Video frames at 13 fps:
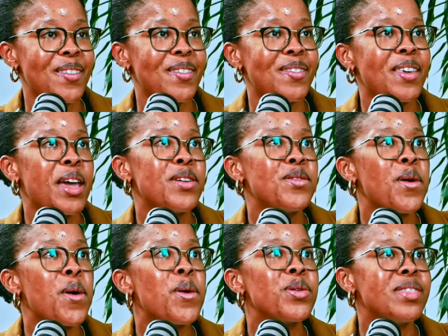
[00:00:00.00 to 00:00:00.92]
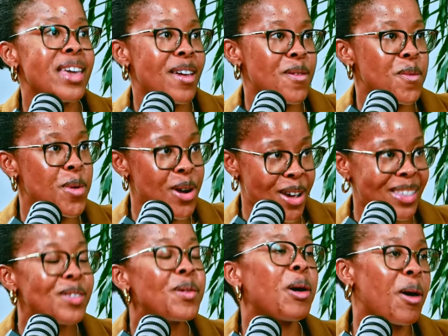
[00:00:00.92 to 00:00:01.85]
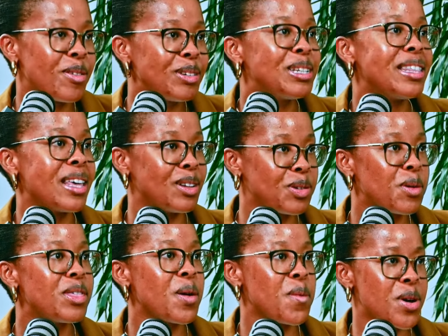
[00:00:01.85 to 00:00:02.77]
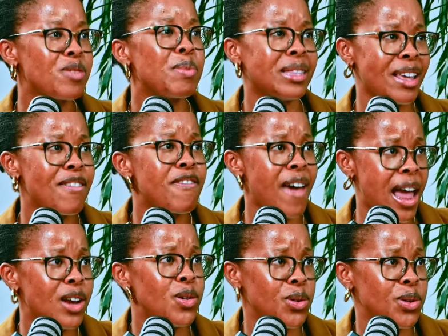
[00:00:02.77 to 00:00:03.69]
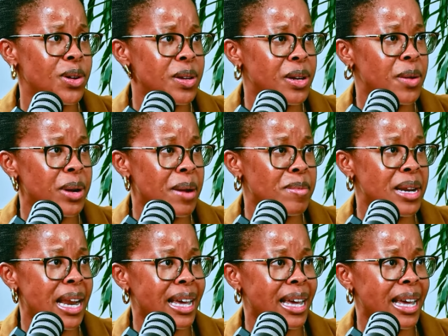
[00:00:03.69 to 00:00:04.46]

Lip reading: they know their worth? Well, obviously they'll know their worth, but they value, you get what I mean?